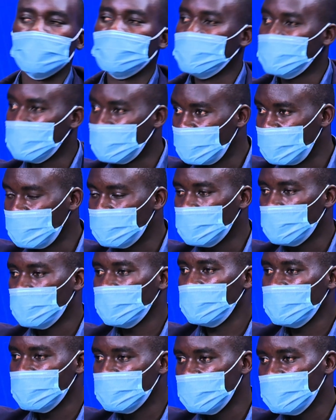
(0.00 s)
the slums or
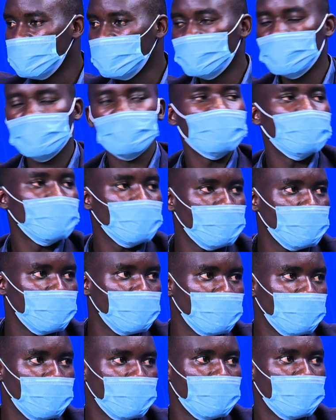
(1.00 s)
estates within
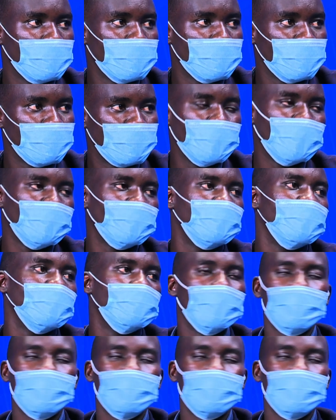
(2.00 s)
Nairobi, few of them